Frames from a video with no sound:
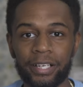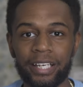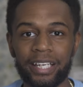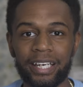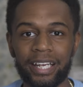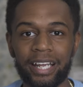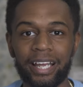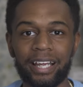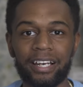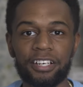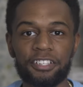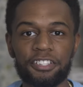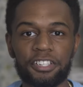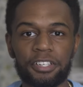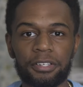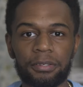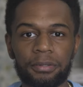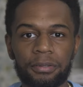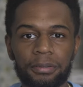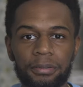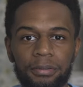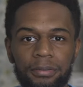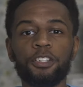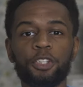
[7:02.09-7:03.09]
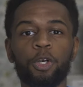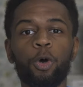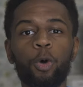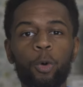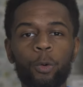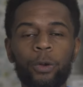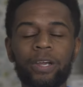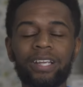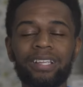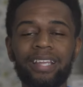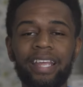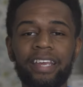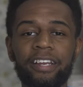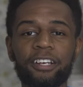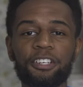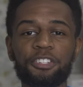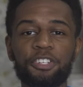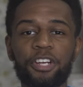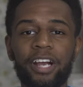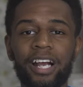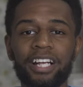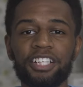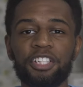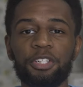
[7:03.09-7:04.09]
getting out of jail. Tori later
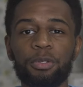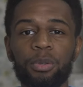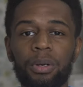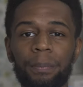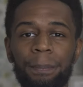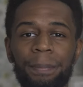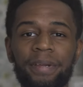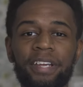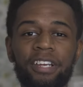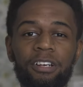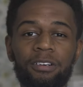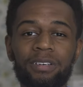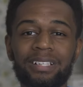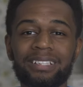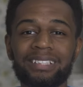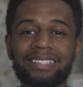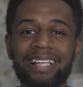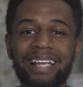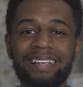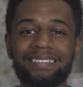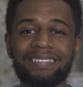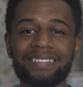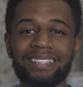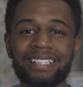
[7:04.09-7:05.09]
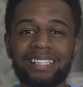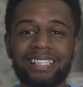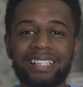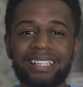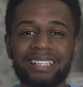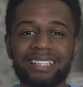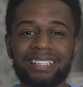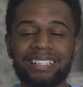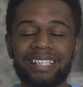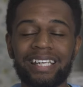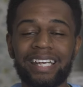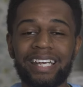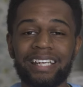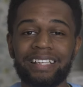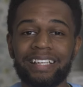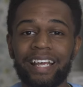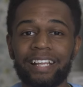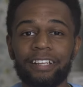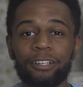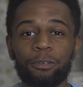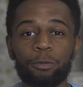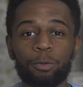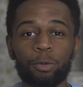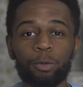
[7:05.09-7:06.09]
tried to appeal his life sentence, saying
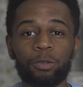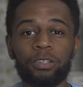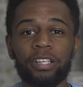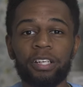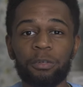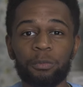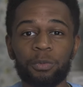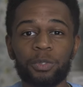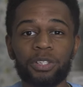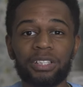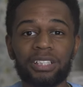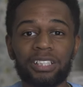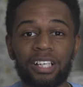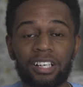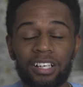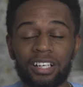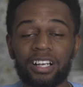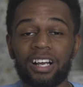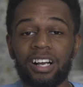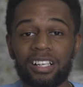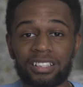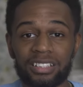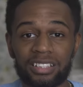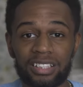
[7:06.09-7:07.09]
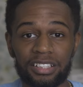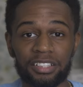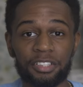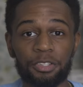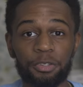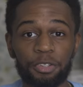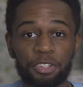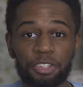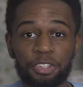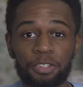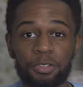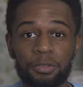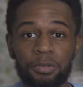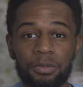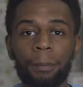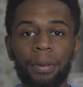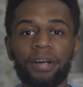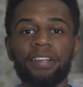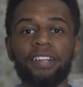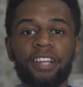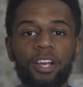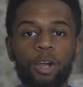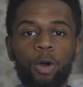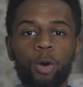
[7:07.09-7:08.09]
that the ruling was unconstitutional,
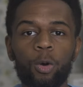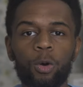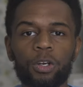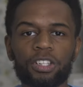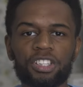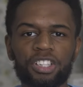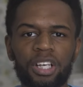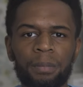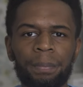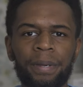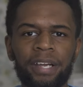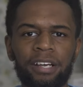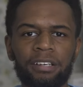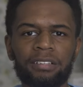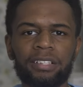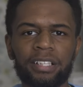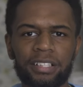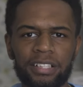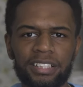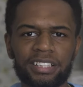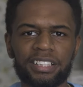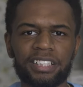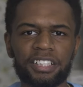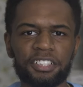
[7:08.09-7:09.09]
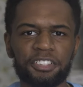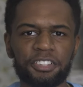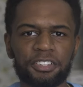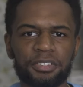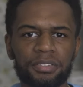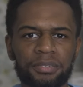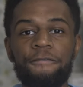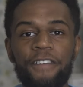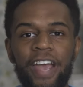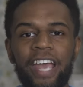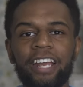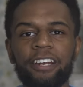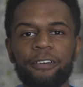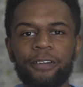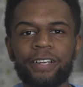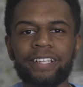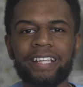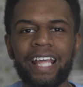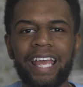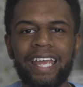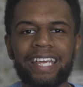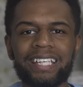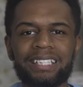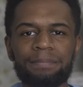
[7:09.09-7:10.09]
but the courts upheld their decision. Factoring
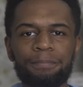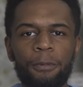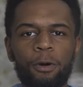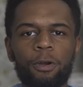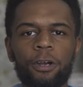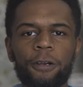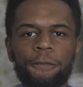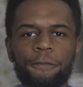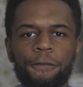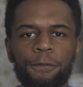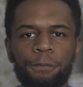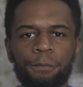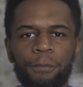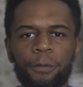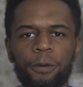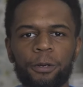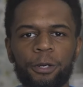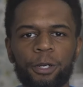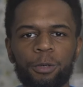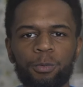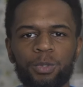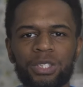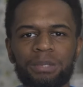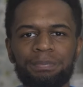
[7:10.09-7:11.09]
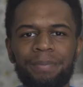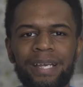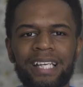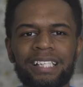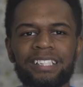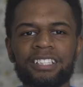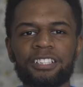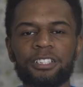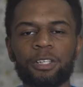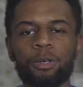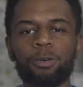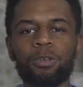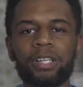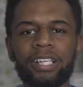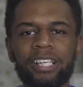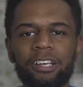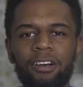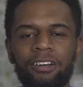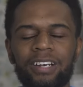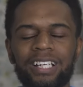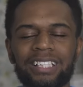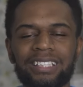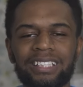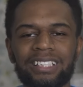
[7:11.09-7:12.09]
that his motive for murder was based solely
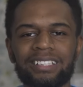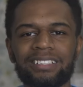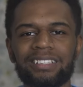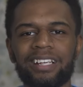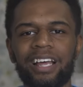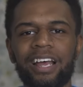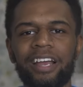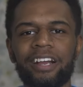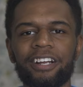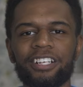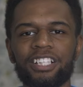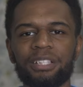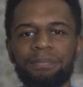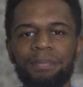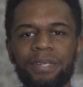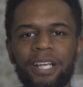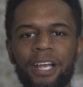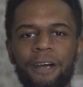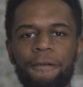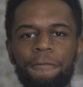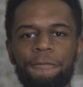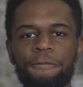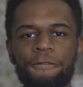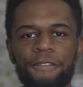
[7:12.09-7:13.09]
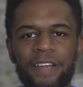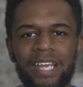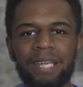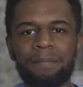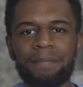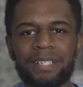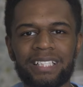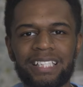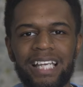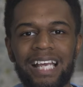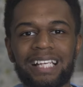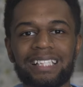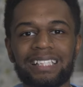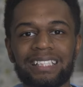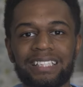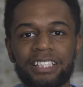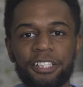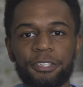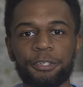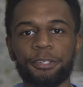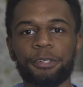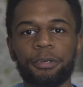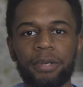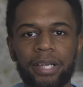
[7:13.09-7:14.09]
on his desire to become famous as a
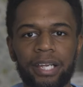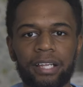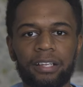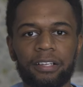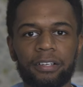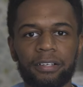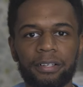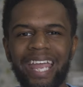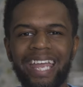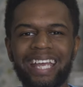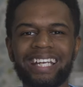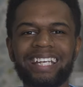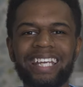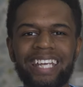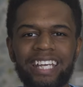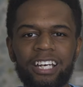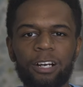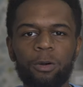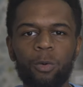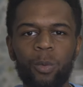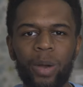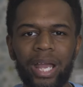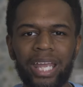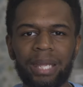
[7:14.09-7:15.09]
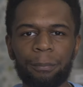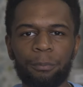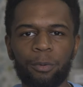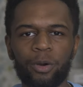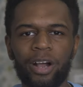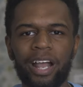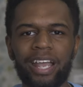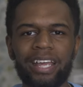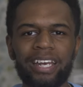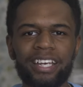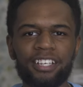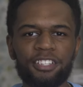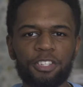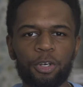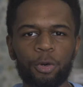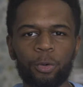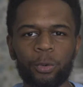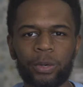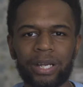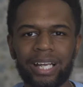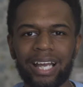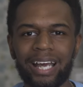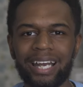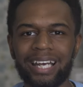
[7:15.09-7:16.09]
serial killer. And in a way, Brian and
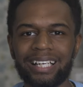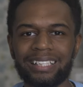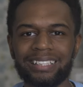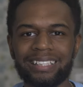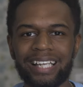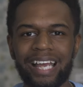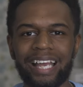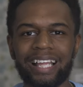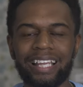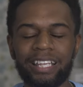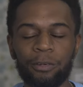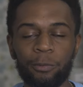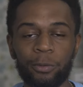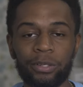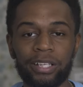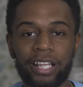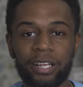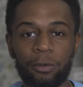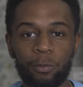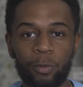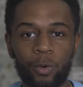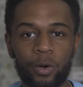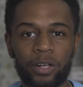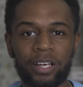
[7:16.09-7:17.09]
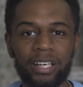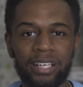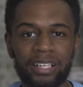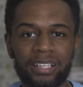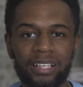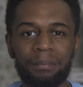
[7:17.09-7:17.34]
Tori got exactly what they wanted,